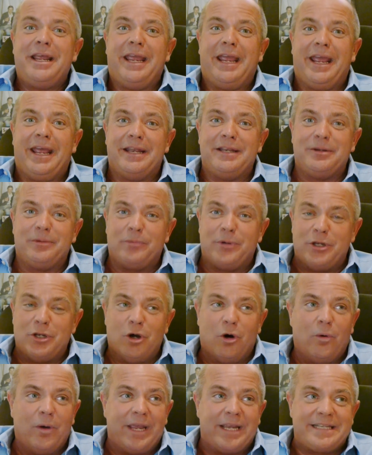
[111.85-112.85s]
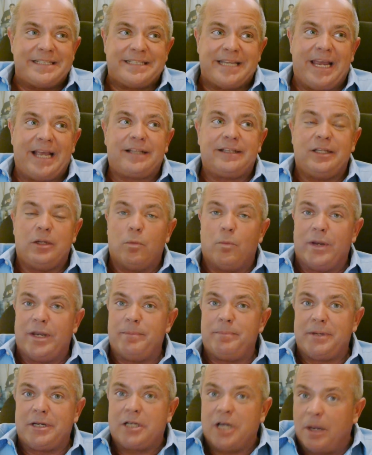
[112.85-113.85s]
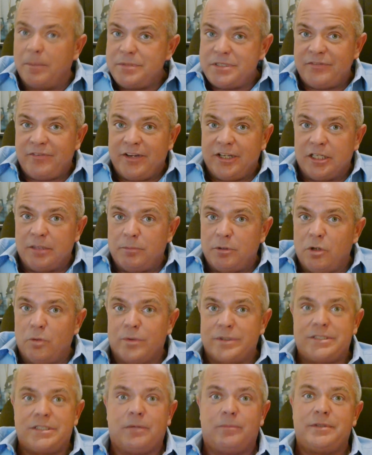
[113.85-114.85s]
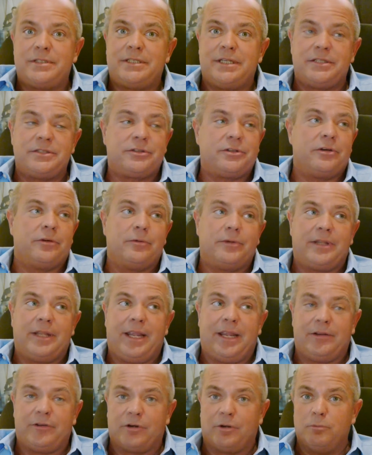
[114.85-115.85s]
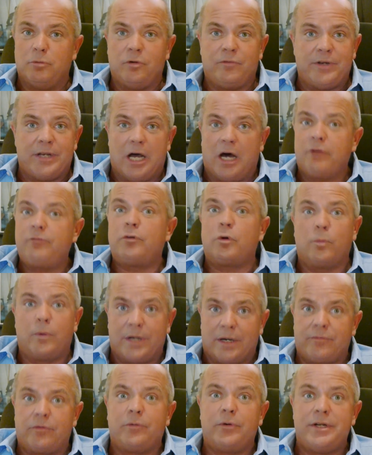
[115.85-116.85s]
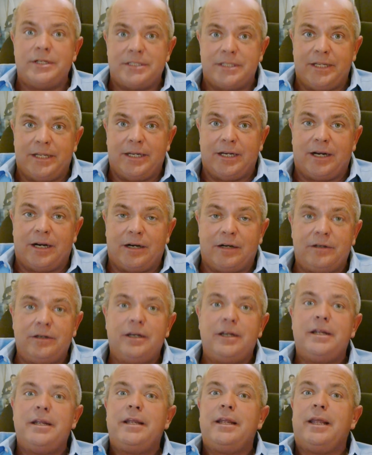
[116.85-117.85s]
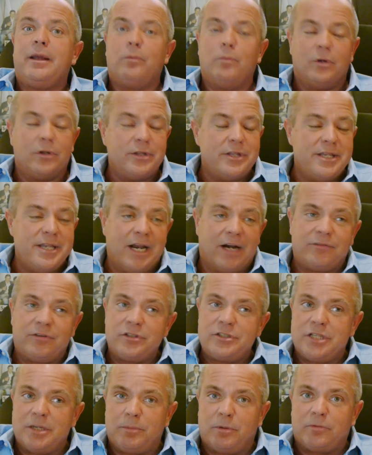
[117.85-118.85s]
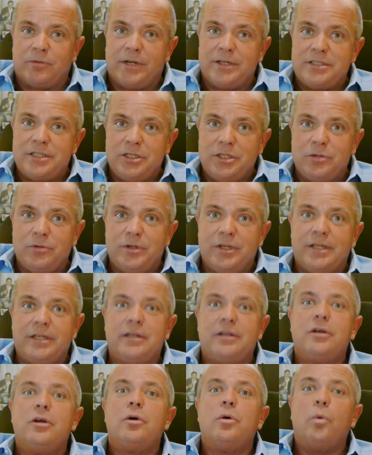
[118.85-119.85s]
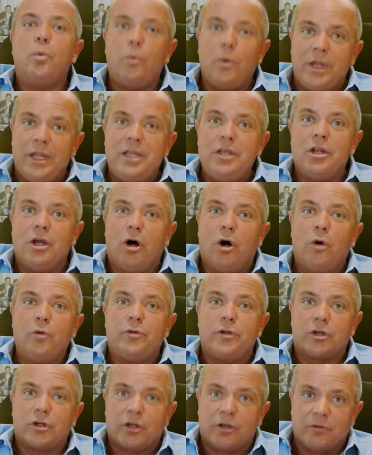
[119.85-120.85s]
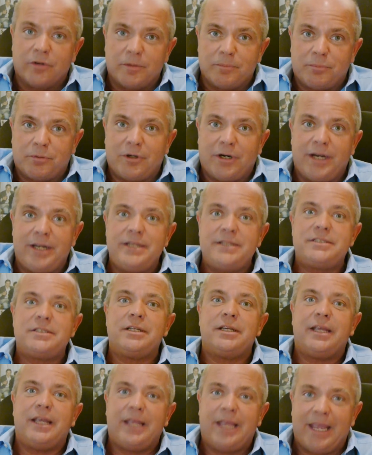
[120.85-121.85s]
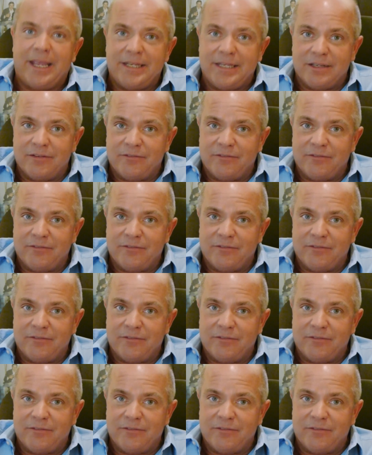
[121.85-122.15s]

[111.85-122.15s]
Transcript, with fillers: And we know exactly when it becomes available, when someone says they're, they, they're moving out for whatever reason they are. We'll never double rent a unit. We know the current price and the